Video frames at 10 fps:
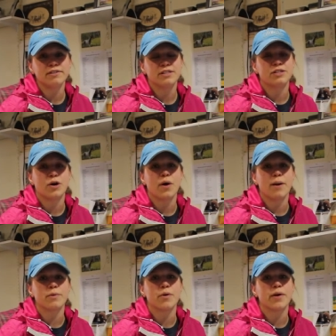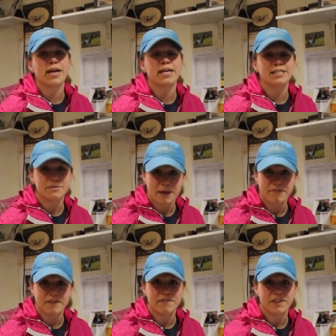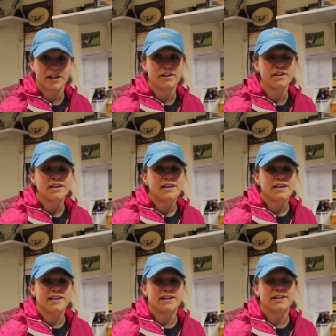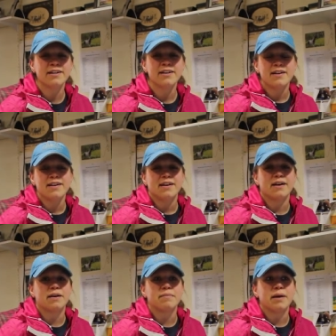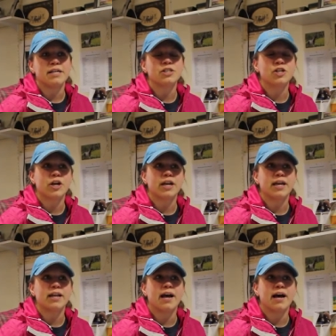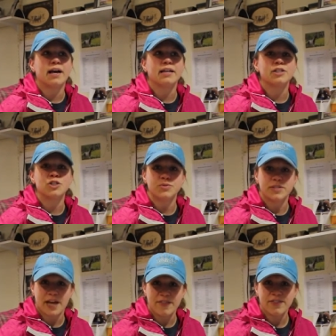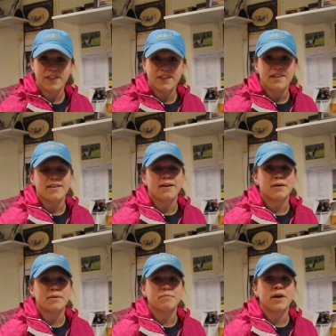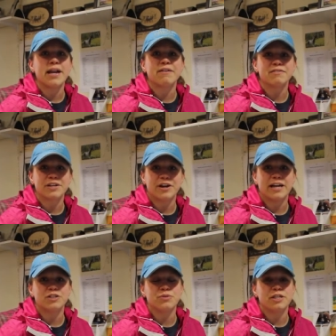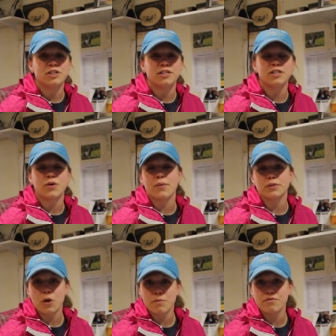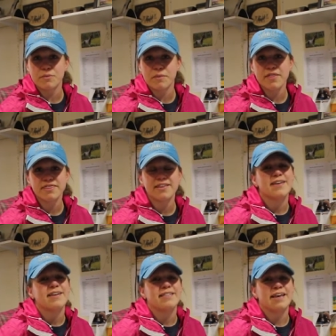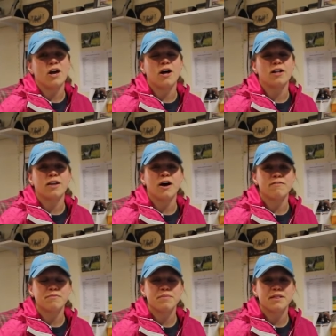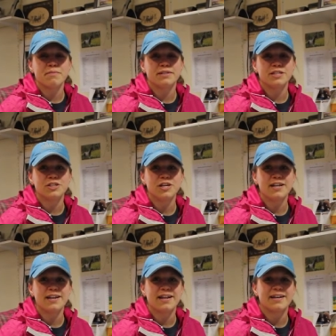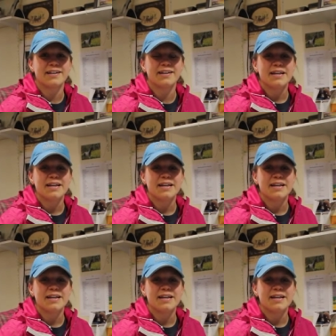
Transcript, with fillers: so I'm going into my fifth year here. Um, I started on June 10th, um, right after graduation, so I was home for a month. They called, offered me the position, and